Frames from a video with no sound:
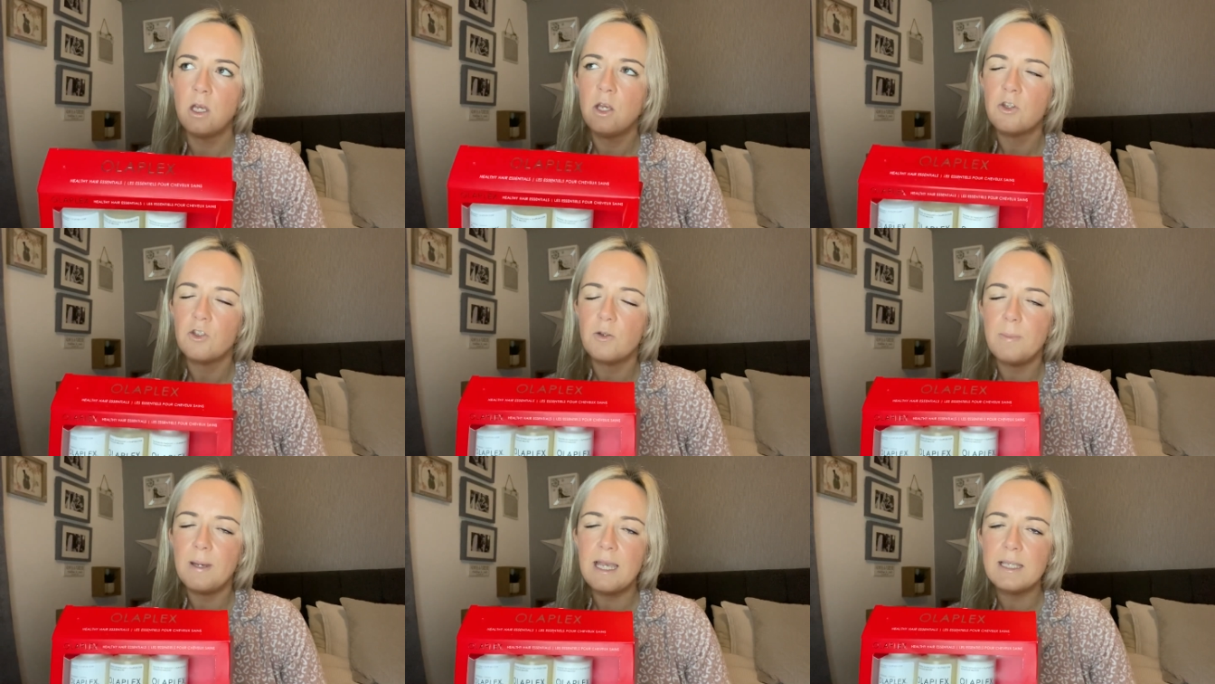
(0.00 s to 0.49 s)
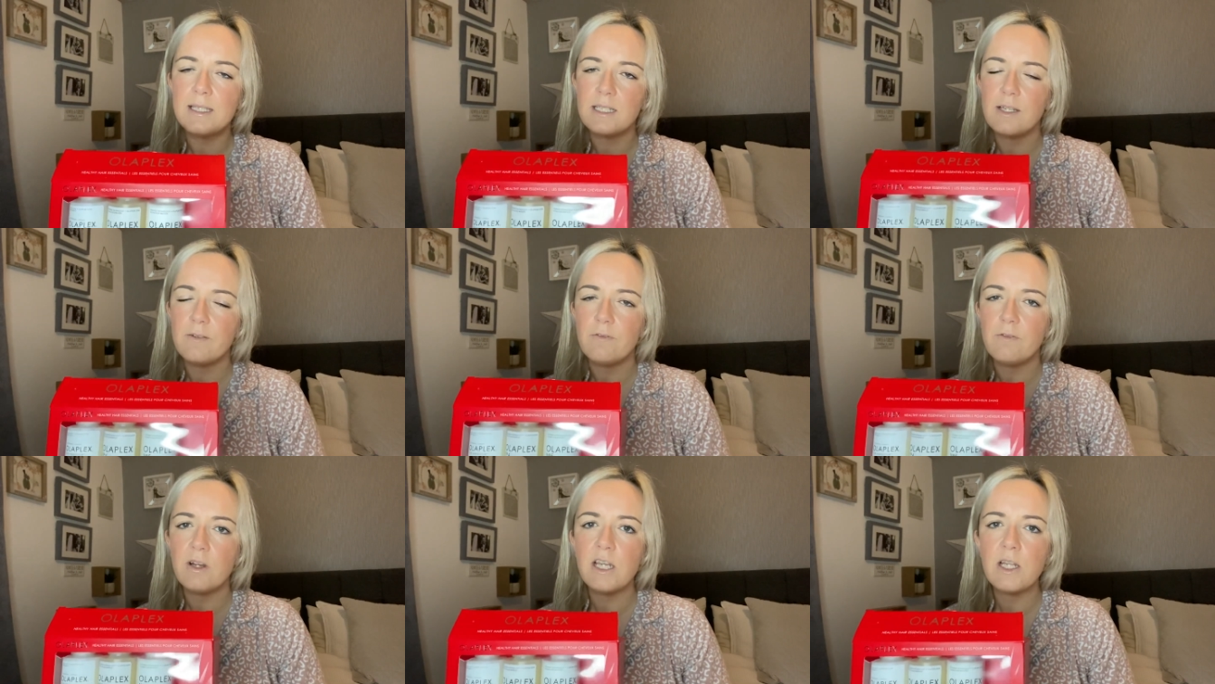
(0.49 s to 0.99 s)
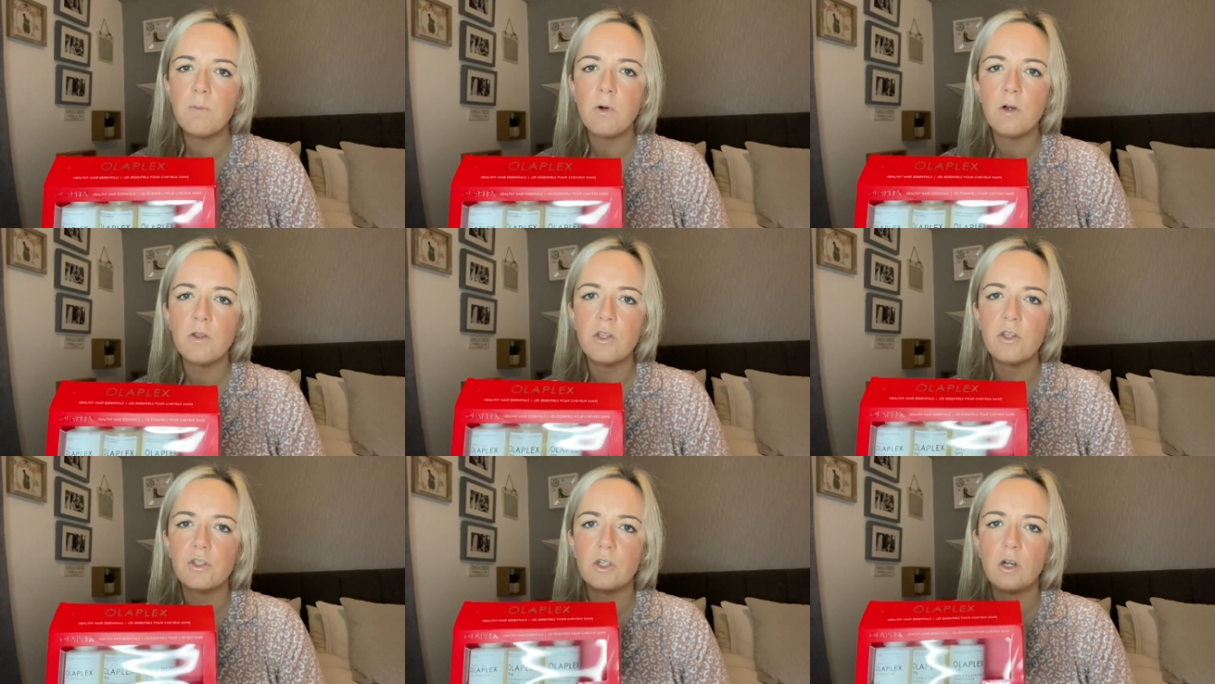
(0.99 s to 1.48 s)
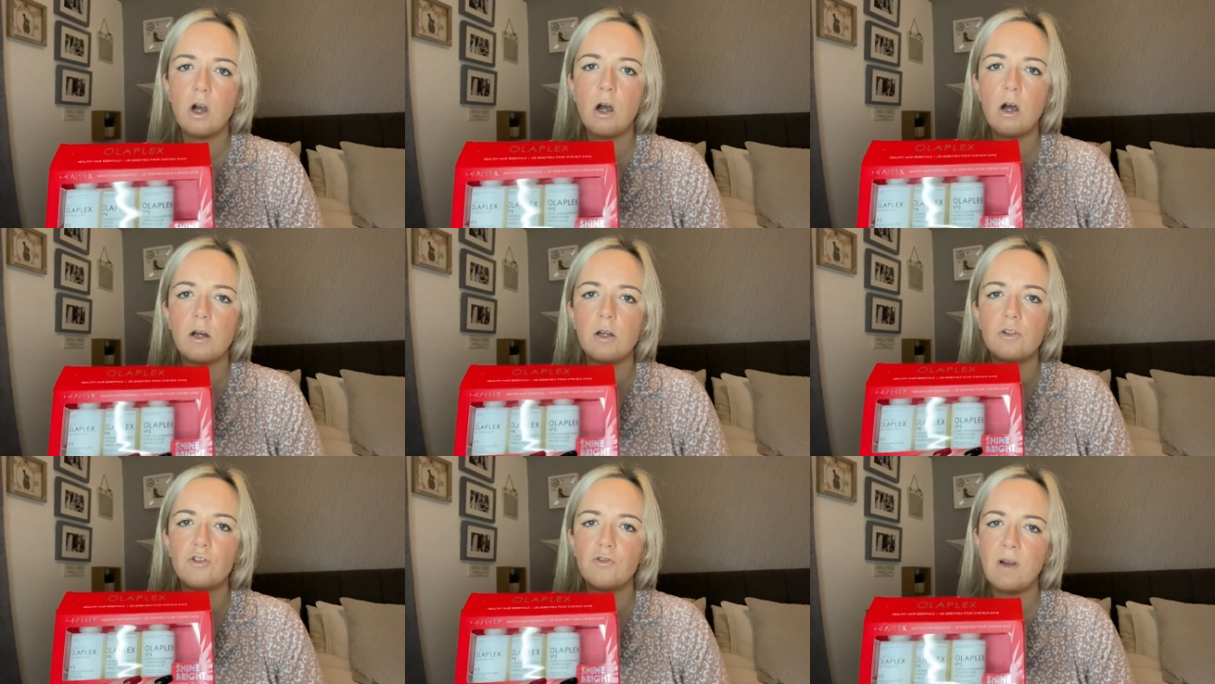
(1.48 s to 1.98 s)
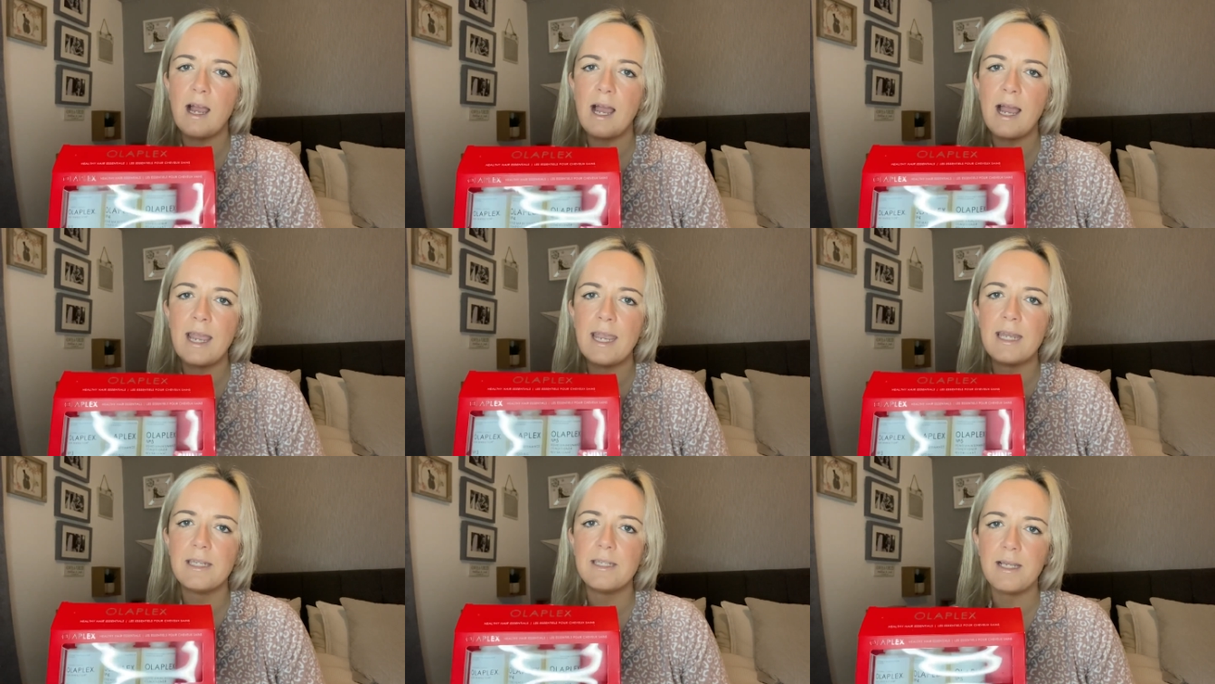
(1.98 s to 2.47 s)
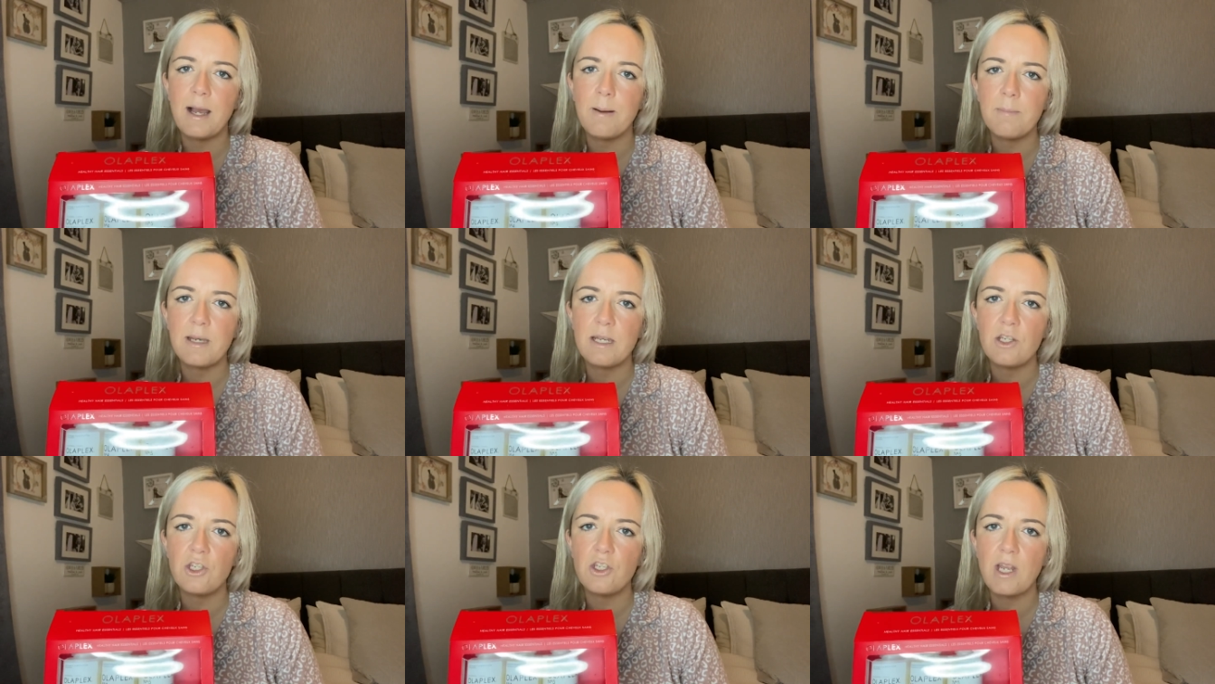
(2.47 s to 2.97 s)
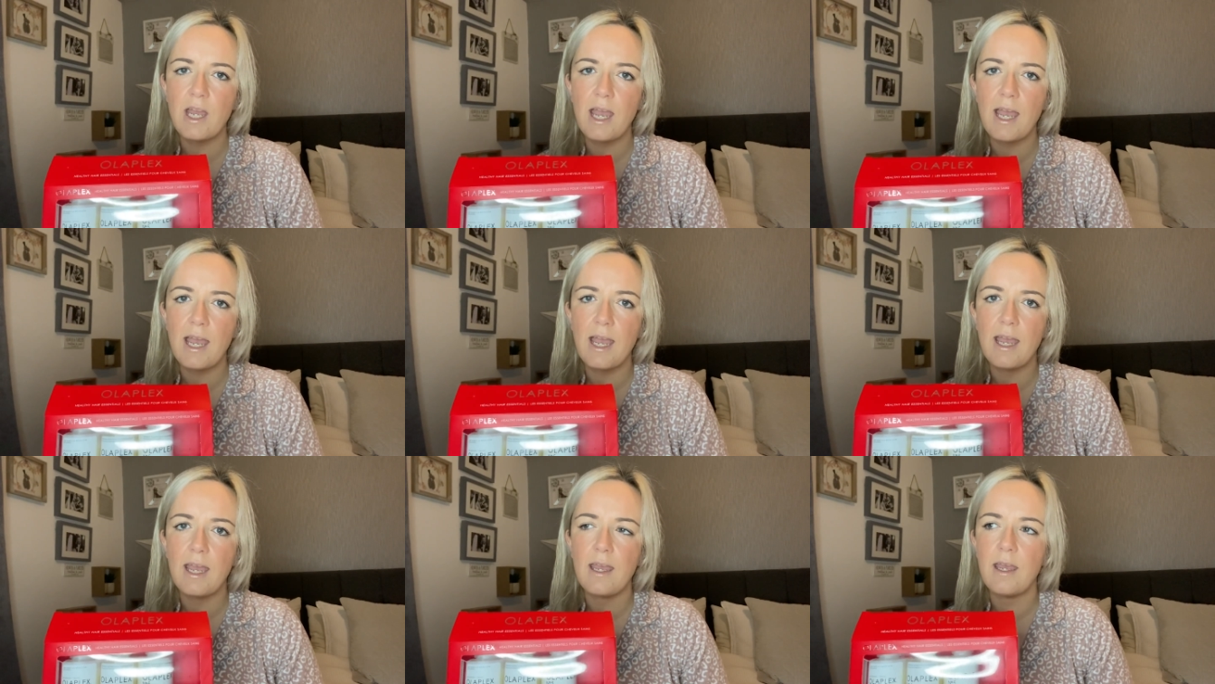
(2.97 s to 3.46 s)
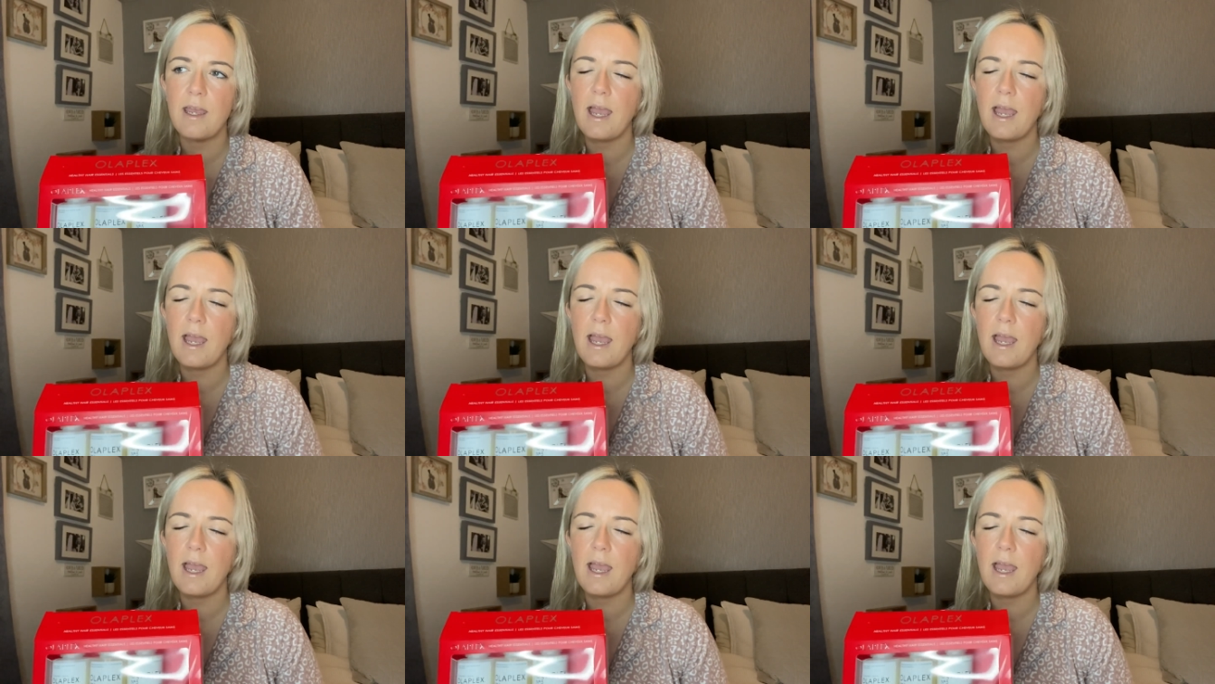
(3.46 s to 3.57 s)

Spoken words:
So basically, for anyone that's got dry, damaged hair,